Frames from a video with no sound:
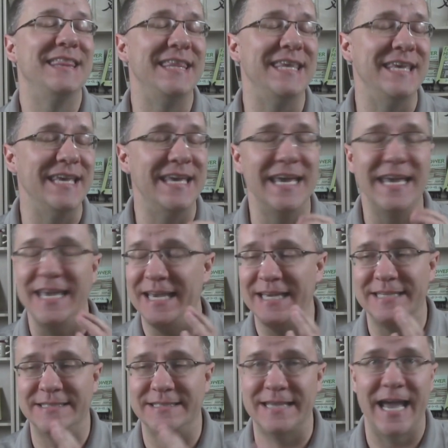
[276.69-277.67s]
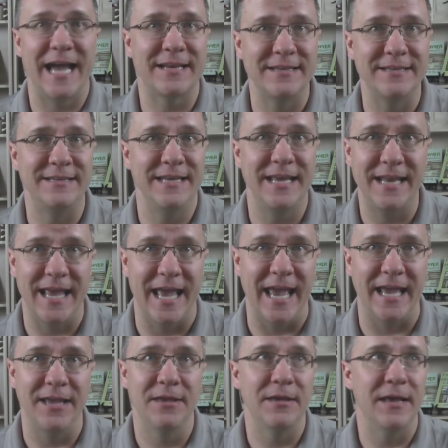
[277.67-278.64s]
the exact
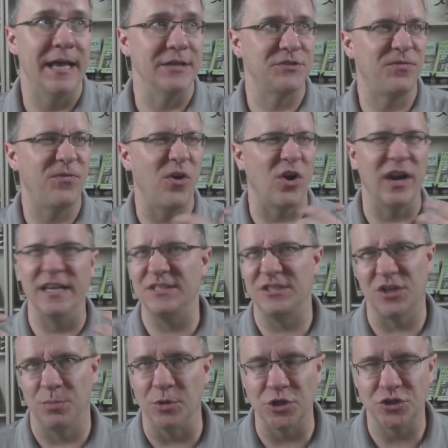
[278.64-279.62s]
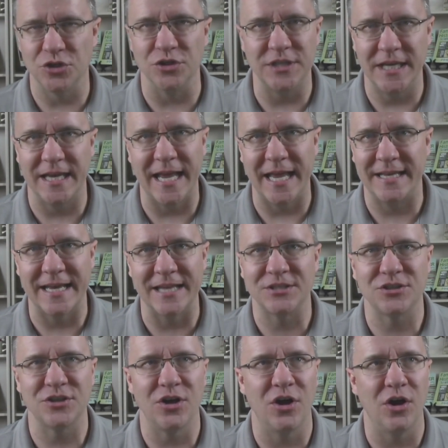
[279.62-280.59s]
DNA as far as the commercial DNA
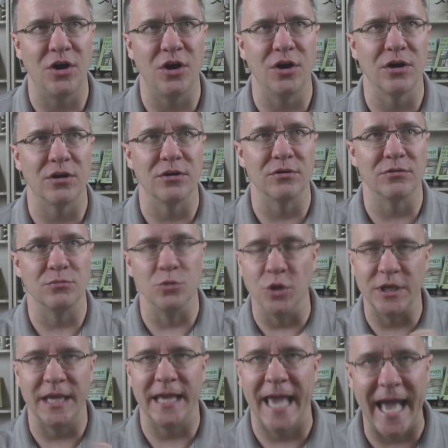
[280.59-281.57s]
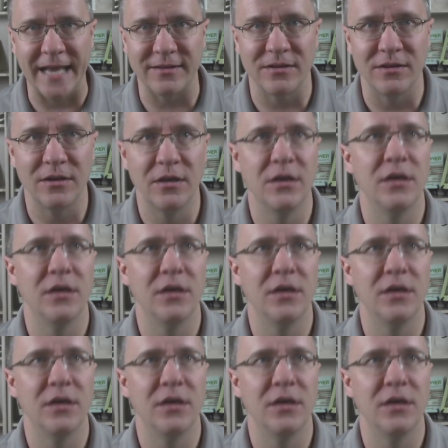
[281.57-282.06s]
tests are looking at,